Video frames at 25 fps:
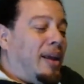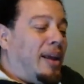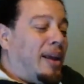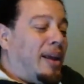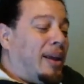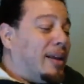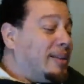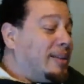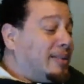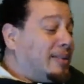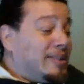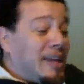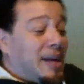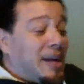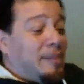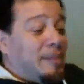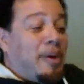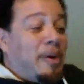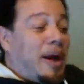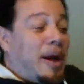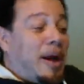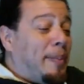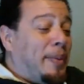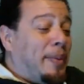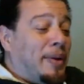It's not
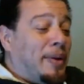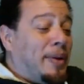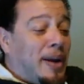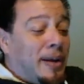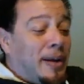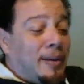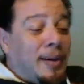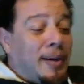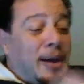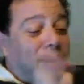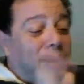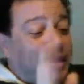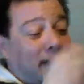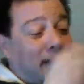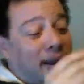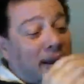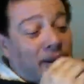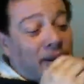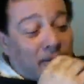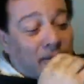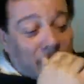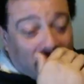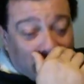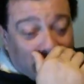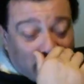popping up. I
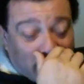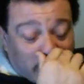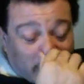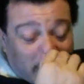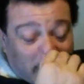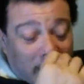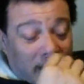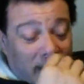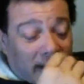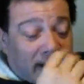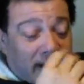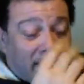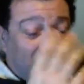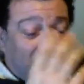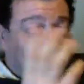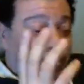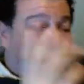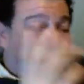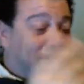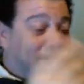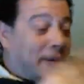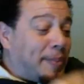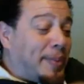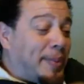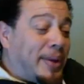don't know. He's gunning it and
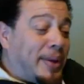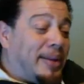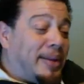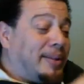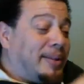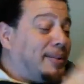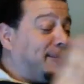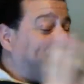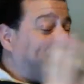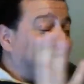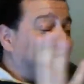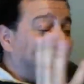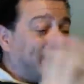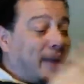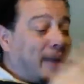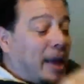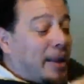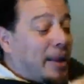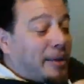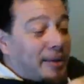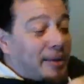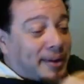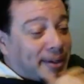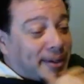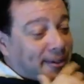flipping it. I
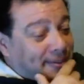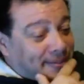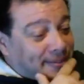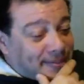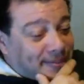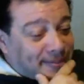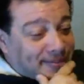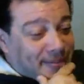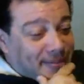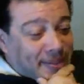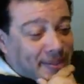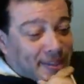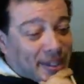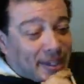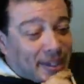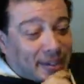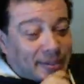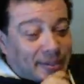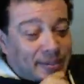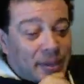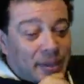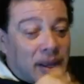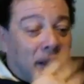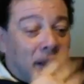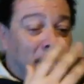don't know.
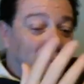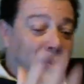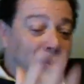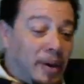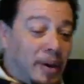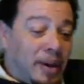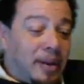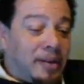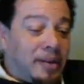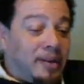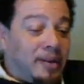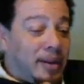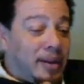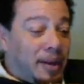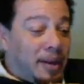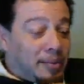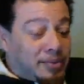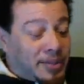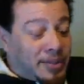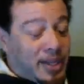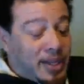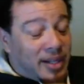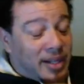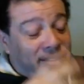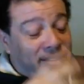So, but I'm
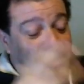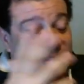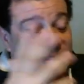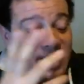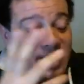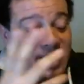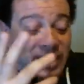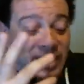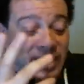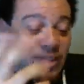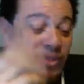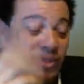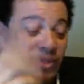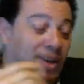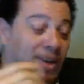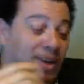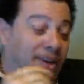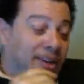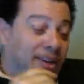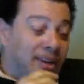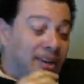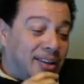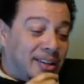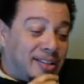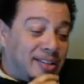saying it's a nice
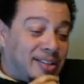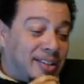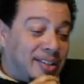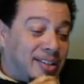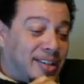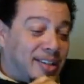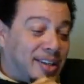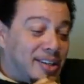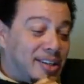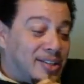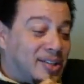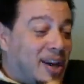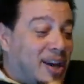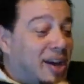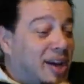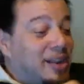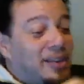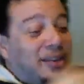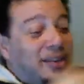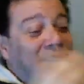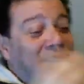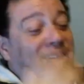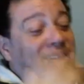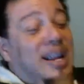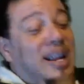truck. It's a nice
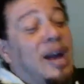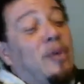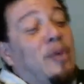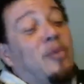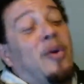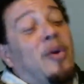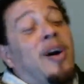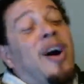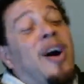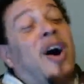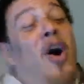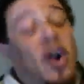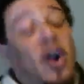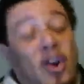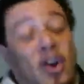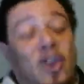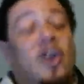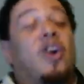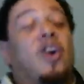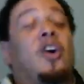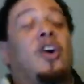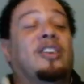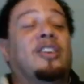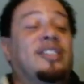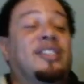truck. Listen, I want all the
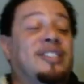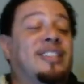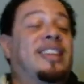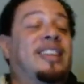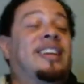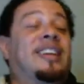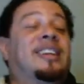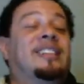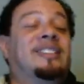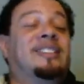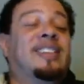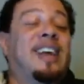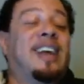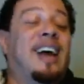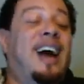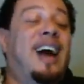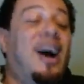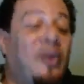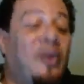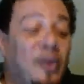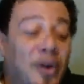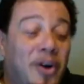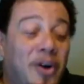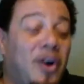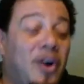RCs. I
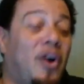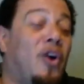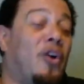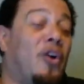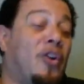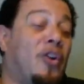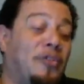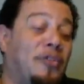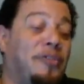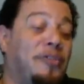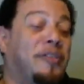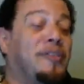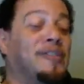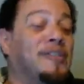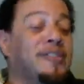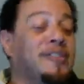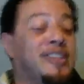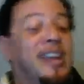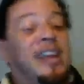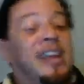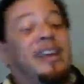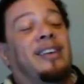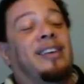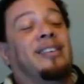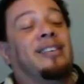want all the fifth
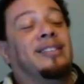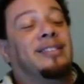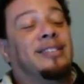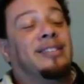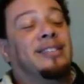scales.